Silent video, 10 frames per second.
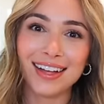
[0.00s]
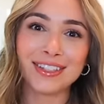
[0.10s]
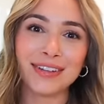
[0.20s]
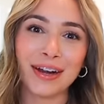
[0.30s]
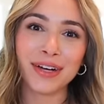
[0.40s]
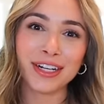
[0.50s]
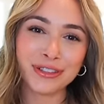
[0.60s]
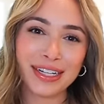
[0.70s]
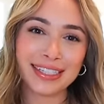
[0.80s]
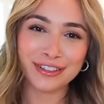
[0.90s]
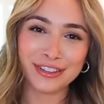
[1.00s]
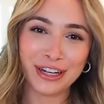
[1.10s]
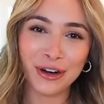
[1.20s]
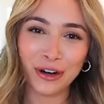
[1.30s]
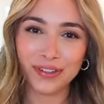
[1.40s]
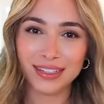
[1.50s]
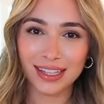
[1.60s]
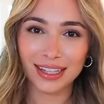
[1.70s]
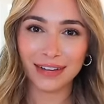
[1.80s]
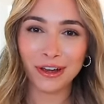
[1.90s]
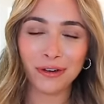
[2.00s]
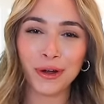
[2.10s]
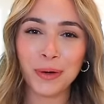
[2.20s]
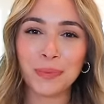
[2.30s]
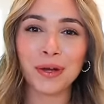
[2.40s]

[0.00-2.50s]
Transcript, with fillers: So now we're gonna transition over to the living room.